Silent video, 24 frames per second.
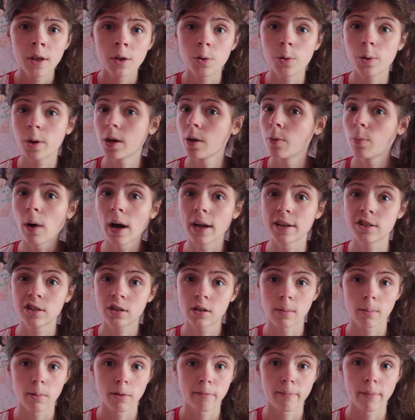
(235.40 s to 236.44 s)
you could watch
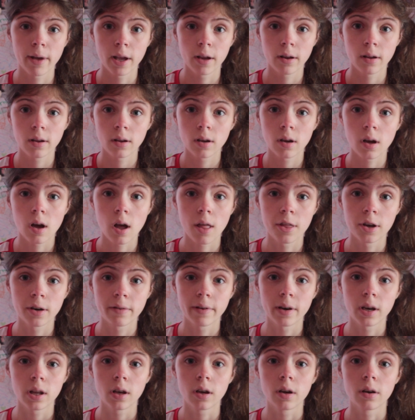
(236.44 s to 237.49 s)
some of my other
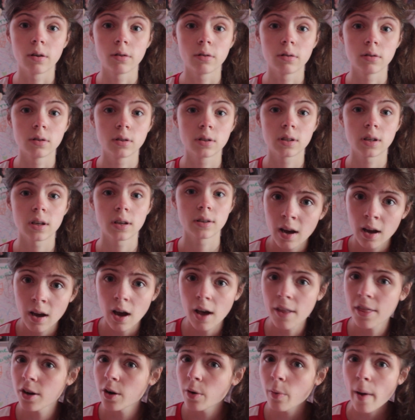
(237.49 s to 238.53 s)
videos.
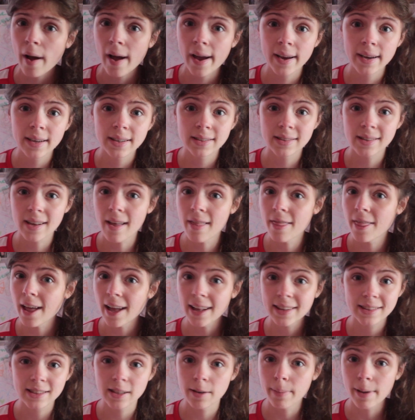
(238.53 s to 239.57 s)
Otherwise,
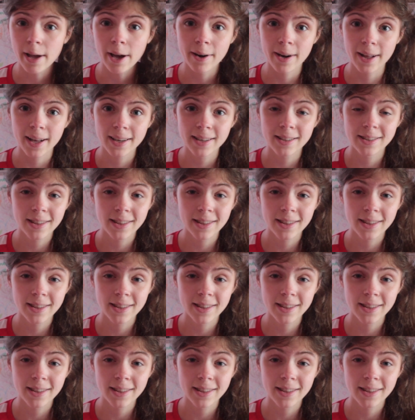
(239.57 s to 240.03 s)
that's about it.